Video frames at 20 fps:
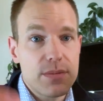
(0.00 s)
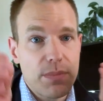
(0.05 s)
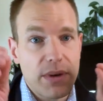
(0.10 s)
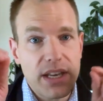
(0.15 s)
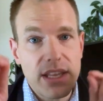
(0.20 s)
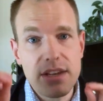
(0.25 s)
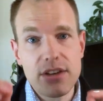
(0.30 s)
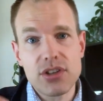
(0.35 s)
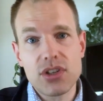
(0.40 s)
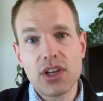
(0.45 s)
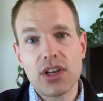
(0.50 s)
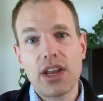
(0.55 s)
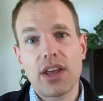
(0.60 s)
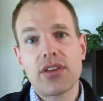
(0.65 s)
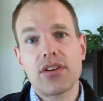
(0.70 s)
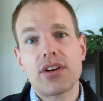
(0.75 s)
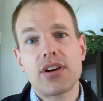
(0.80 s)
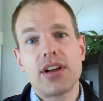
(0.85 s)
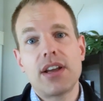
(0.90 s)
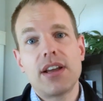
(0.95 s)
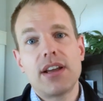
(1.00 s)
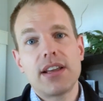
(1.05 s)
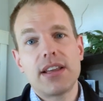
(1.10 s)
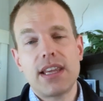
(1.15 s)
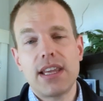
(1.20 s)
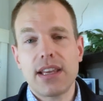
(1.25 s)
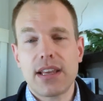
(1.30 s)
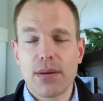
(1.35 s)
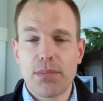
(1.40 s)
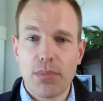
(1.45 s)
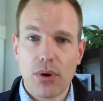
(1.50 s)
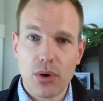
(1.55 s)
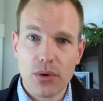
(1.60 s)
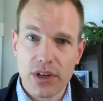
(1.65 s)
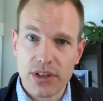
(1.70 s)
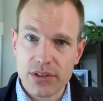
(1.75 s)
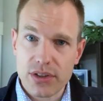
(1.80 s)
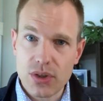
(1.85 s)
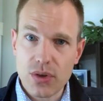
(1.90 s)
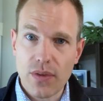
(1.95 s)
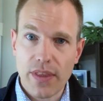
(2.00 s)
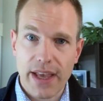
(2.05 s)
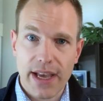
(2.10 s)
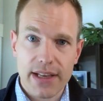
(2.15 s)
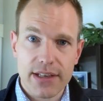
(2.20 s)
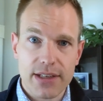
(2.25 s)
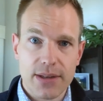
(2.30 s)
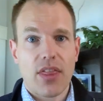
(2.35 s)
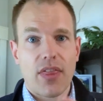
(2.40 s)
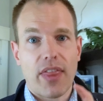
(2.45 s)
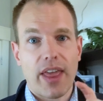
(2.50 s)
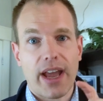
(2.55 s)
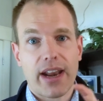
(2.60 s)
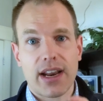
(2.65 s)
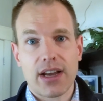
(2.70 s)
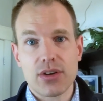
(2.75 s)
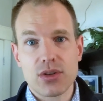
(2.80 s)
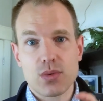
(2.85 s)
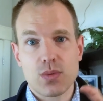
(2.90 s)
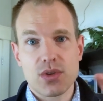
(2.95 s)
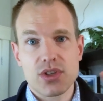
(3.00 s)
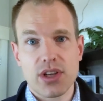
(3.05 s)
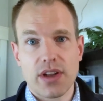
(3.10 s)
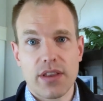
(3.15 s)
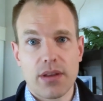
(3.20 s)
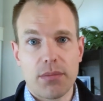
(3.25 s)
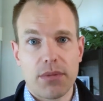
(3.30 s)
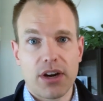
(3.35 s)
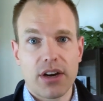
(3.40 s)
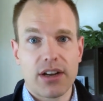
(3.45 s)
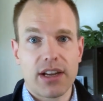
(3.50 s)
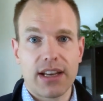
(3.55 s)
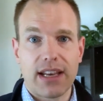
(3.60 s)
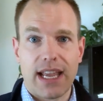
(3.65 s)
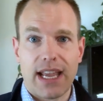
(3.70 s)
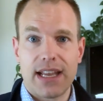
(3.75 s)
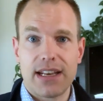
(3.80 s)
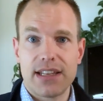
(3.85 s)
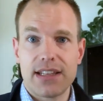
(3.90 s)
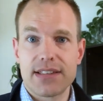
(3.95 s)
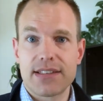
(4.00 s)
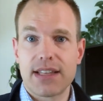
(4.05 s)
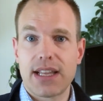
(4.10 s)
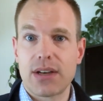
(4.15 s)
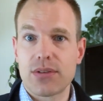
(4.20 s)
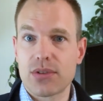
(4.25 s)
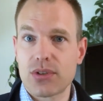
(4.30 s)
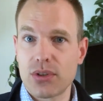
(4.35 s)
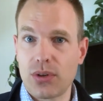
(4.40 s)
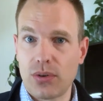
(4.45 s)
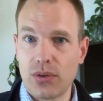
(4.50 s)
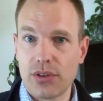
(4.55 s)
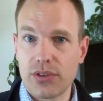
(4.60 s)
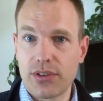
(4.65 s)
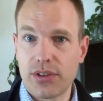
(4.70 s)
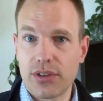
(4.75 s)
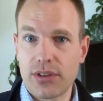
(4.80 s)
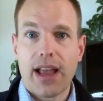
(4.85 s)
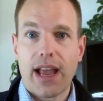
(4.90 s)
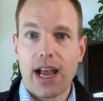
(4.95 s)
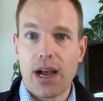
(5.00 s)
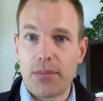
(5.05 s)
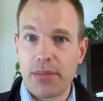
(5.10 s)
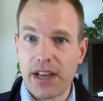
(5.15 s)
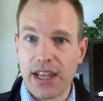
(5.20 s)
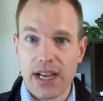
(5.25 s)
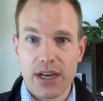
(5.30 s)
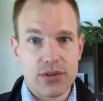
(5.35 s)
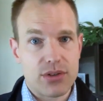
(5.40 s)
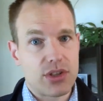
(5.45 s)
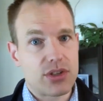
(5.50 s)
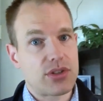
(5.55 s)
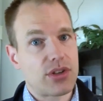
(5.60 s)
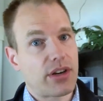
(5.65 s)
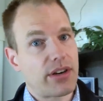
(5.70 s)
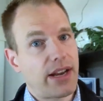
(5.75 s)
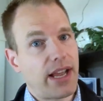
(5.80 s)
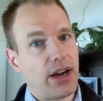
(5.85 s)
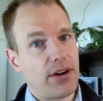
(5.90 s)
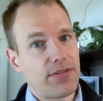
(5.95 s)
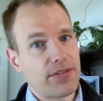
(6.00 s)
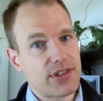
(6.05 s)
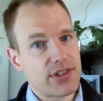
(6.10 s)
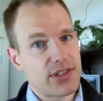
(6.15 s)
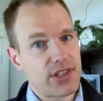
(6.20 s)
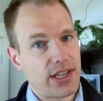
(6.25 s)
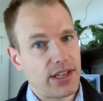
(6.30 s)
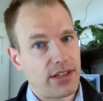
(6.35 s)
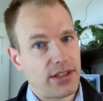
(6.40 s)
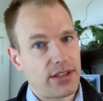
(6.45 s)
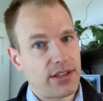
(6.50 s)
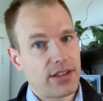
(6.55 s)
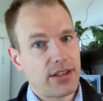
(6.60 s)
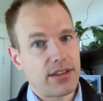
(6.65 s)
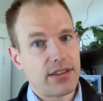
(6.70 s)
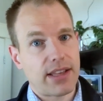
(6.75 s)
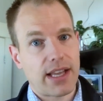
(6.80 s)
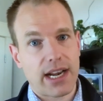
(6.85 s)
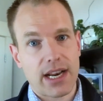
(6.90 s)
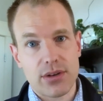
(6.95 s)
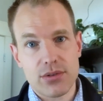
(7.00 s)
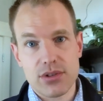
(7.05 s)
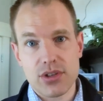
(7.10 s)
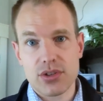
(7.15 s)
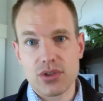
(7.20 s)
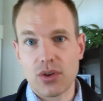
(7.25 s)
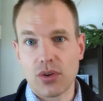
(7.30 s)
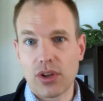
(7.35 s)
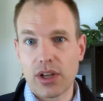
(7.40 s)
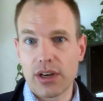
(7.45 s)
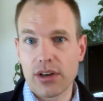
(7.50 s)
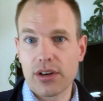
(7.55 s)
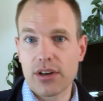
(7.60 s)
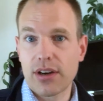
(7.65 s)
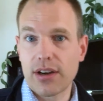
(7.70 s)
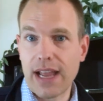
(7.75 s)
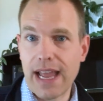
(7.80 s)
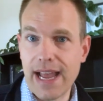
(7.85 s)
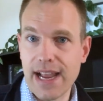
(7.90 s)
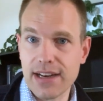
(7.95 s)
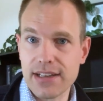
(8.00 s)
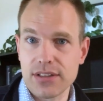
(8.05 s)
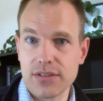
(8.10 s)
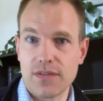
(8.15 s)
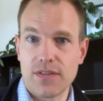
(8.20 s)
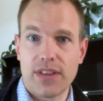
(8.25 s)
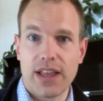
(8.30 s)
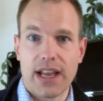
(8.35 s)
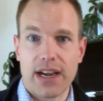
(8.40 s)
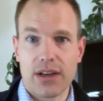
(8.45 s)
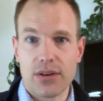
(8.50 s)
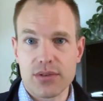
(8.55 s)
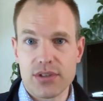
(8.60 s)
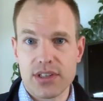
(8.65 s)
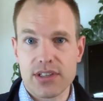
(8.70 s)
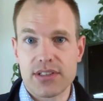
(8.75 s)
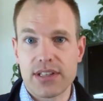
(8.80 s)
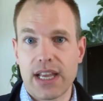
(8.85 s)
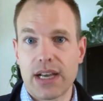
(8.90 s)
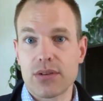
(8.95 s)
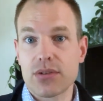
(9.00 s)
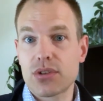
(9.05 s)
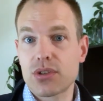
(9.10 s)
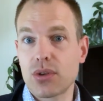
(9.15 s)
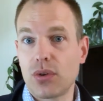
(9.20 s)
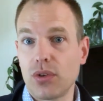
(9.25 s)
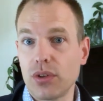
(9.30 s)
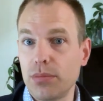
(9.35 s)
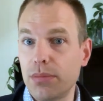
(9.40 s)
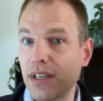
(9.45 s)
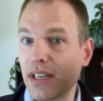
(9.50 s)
But here's another key component to that that house was on the market and is now sold. How many houses are now for sale? That house is no longer active. That house is now sold.